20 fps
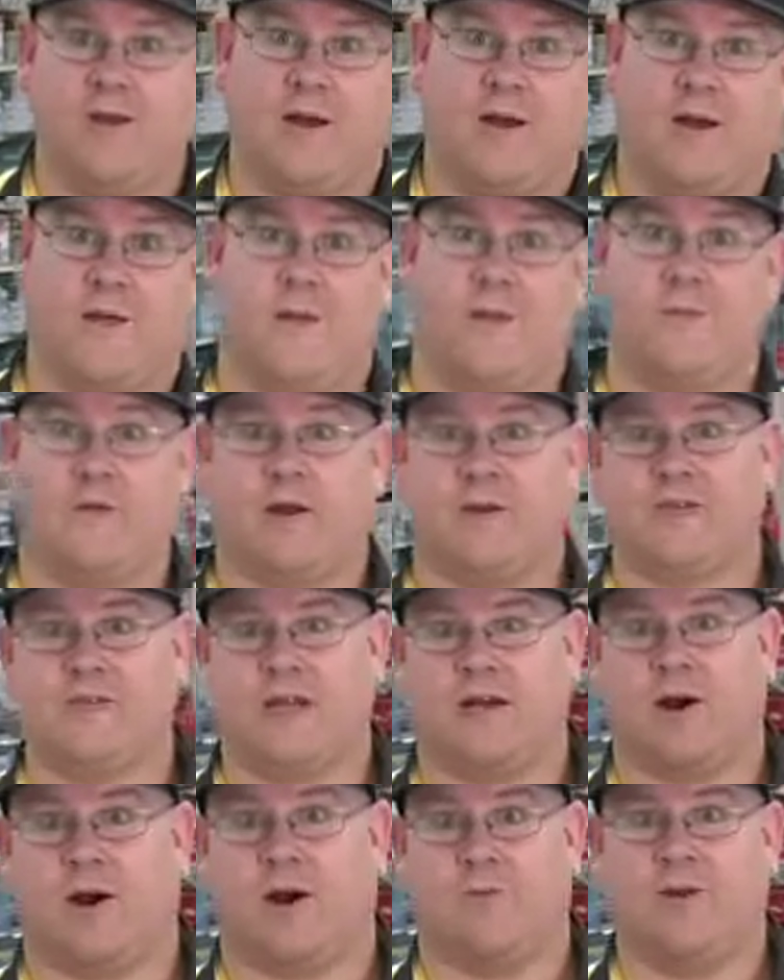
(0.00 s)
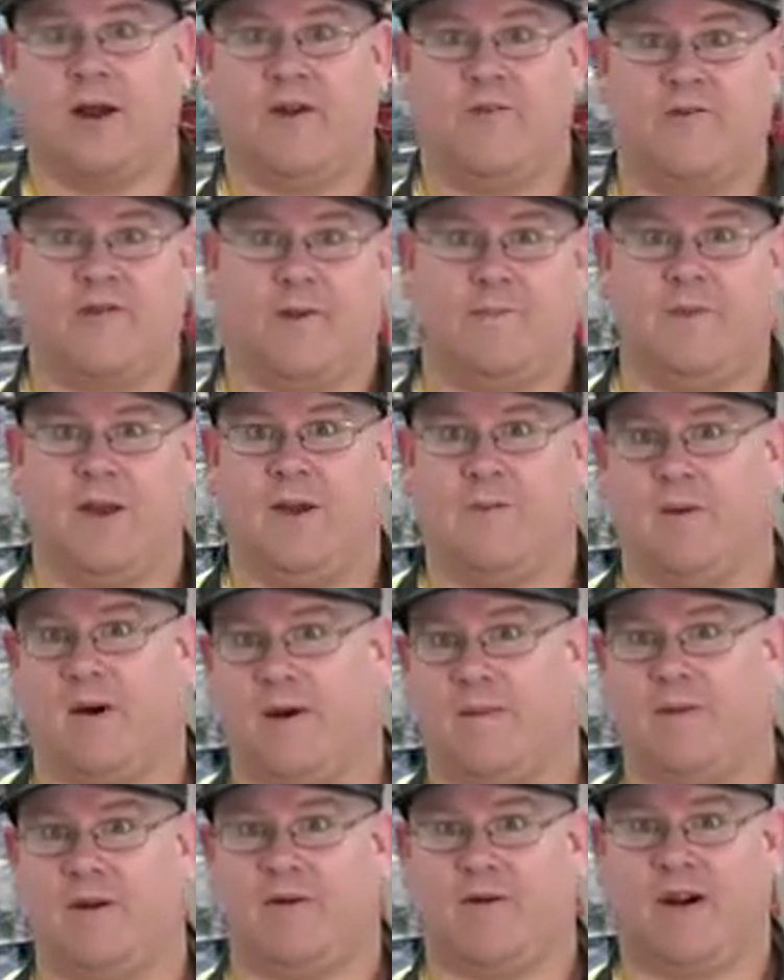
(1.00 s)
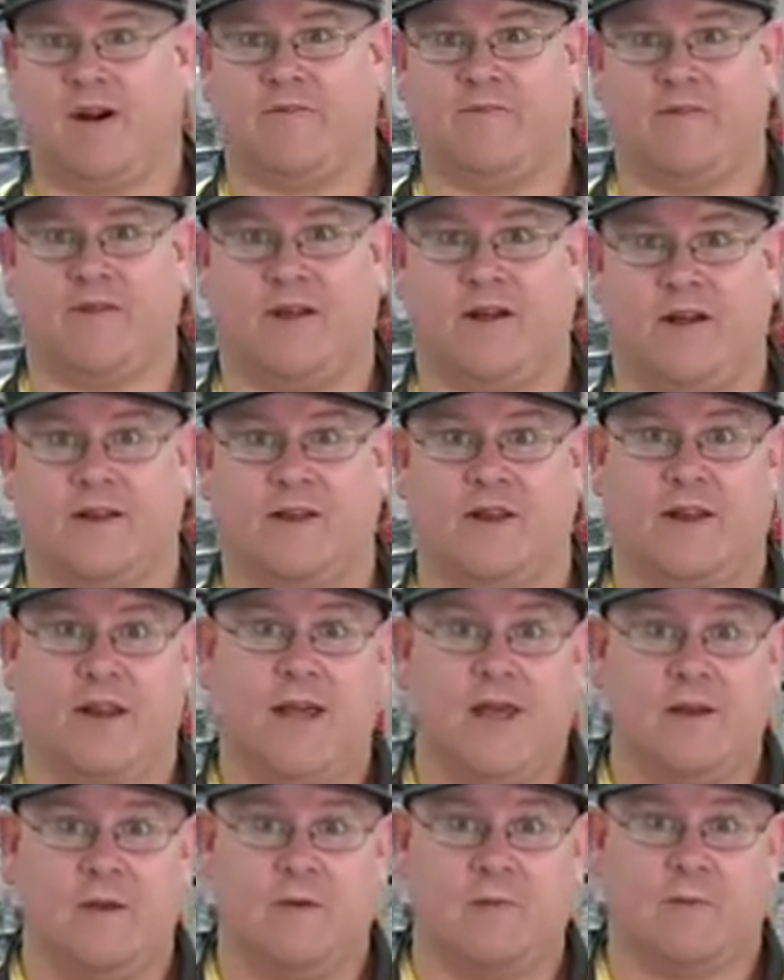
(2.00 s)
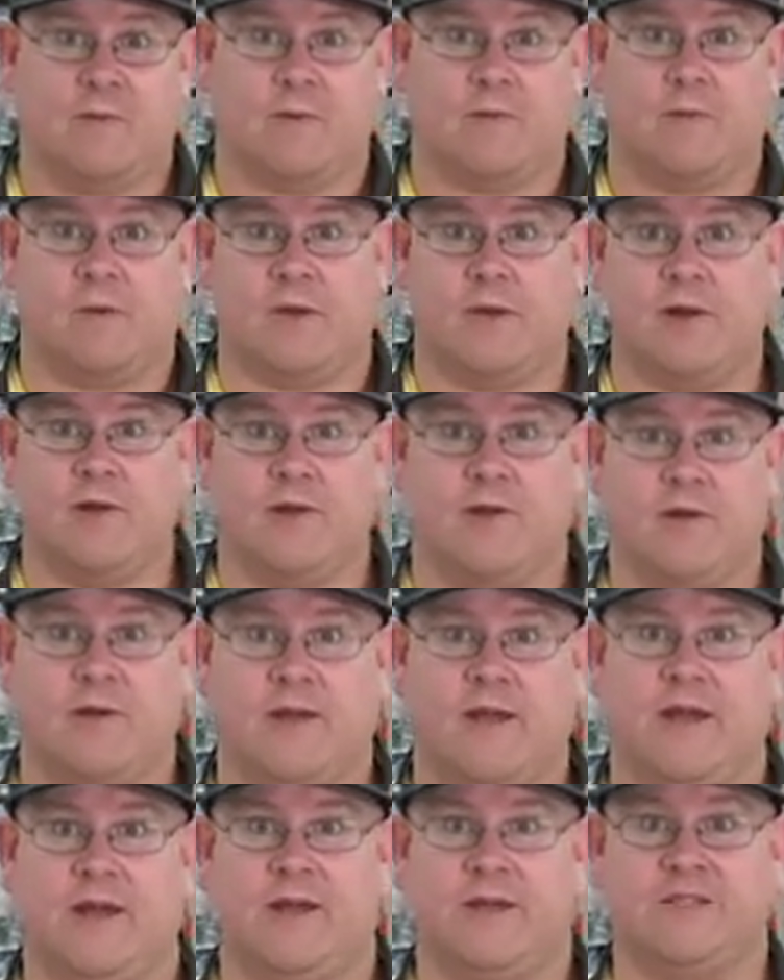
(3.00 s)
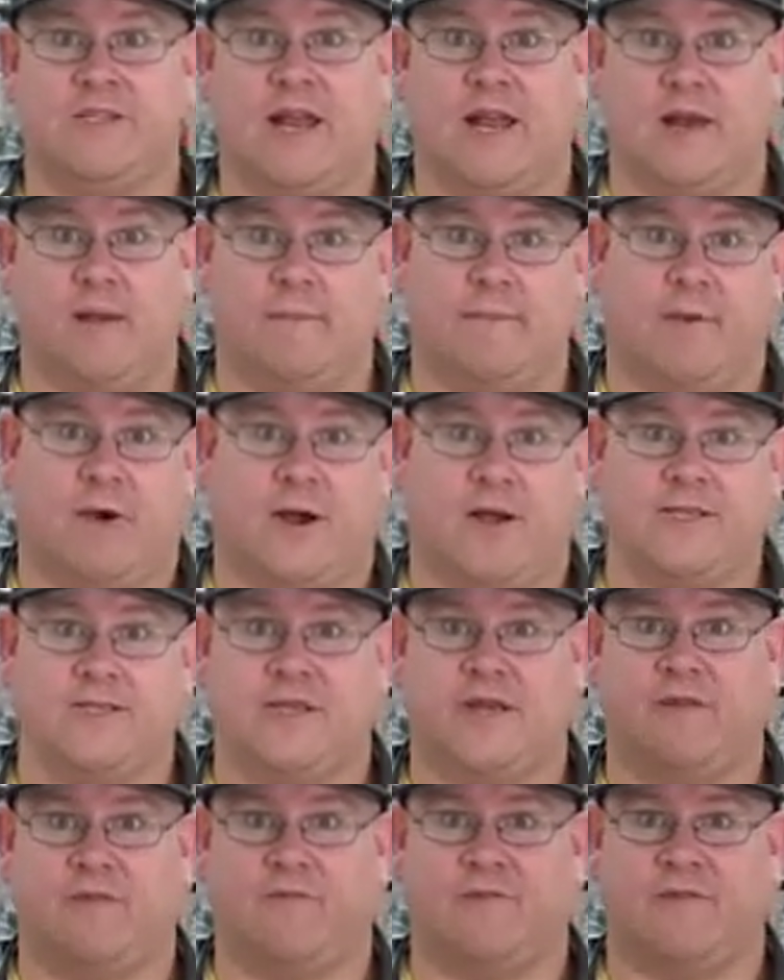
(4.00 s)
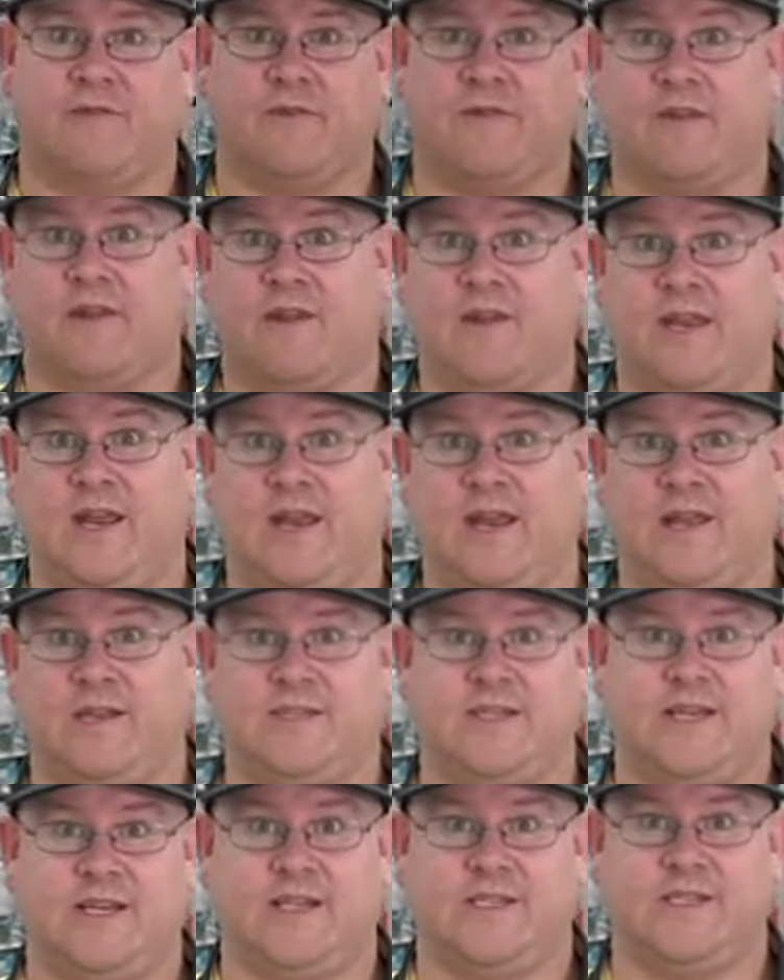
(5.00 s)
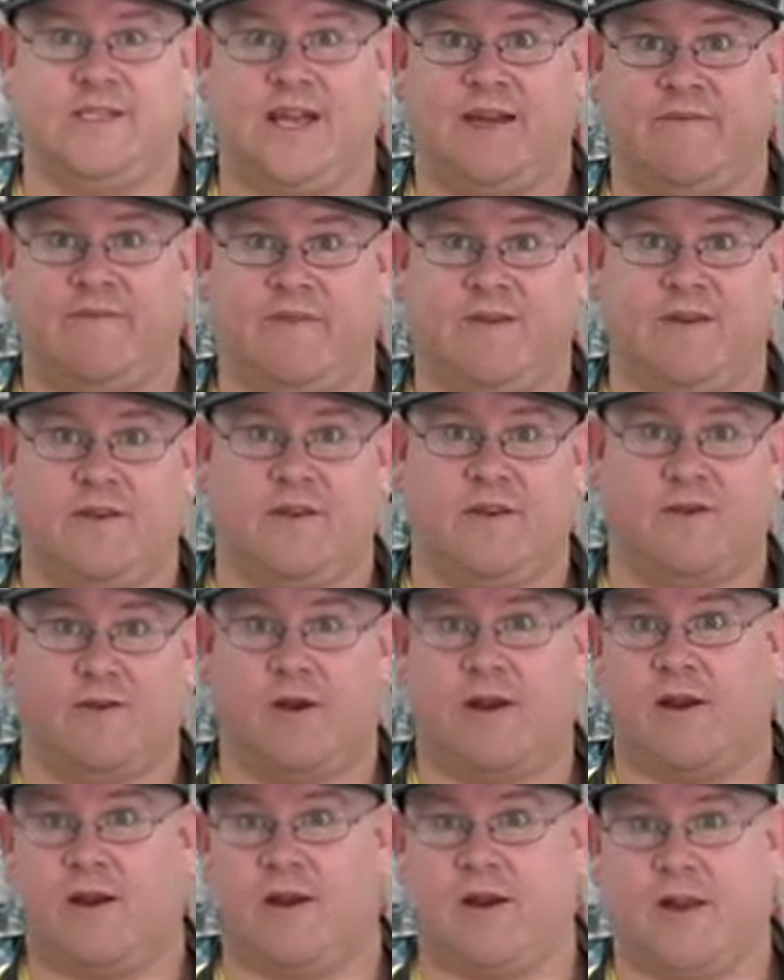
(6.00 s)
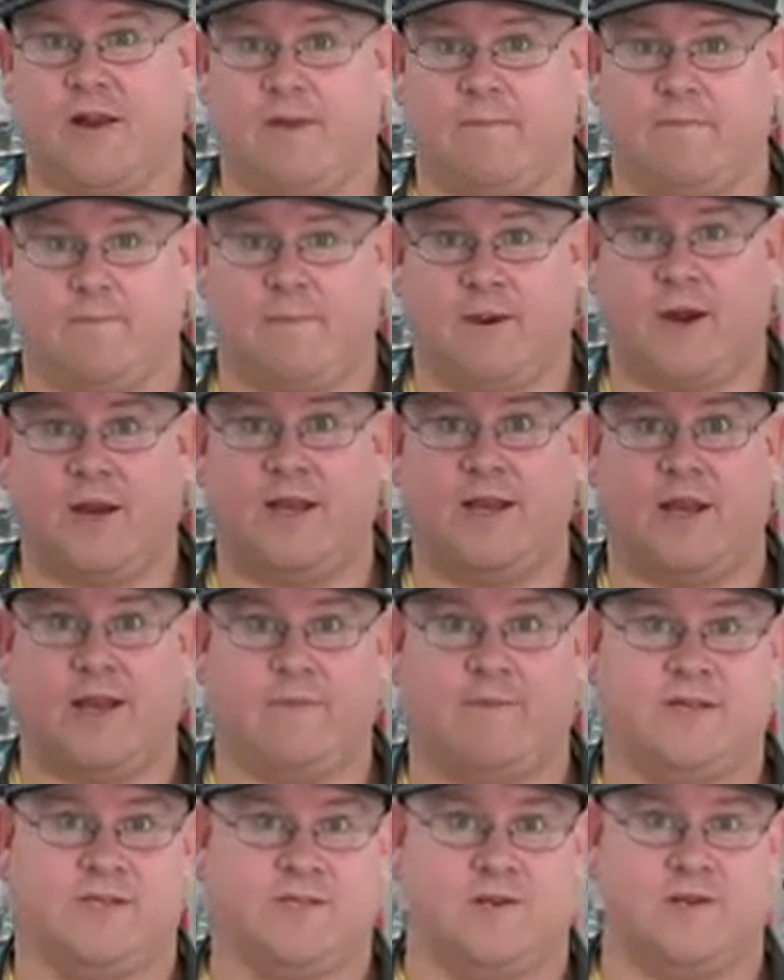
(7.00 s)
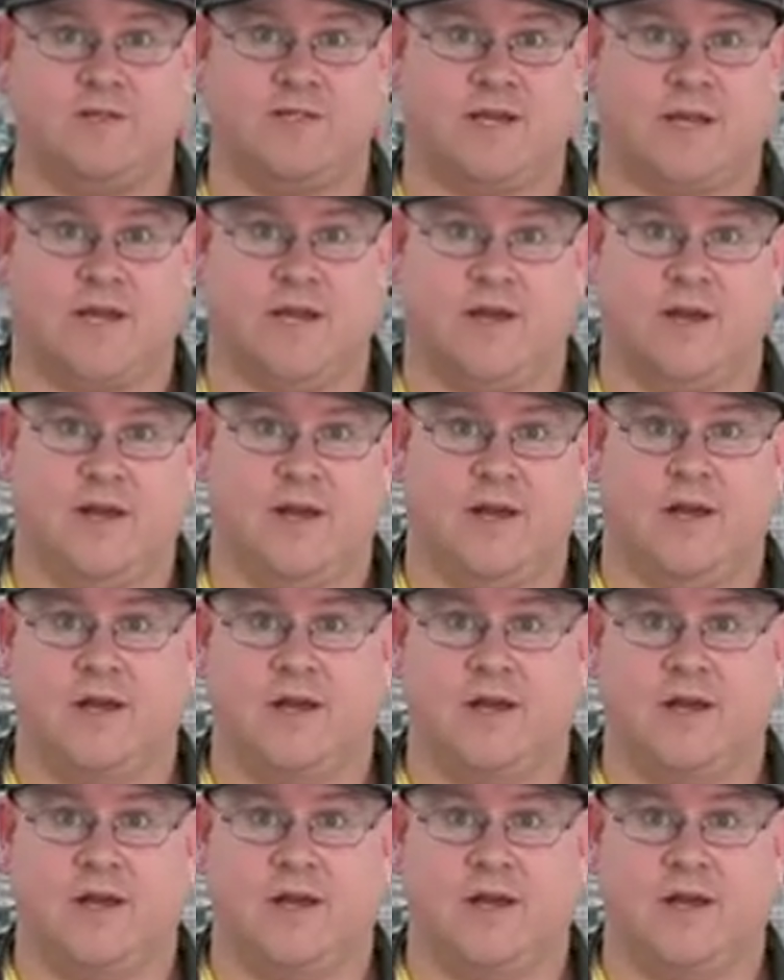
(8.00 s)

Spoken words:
I'm the RC car manager at PM Hobbycraft. Today, what we're going to do is an unboxing for the TC7 touring car kit by Team Associated.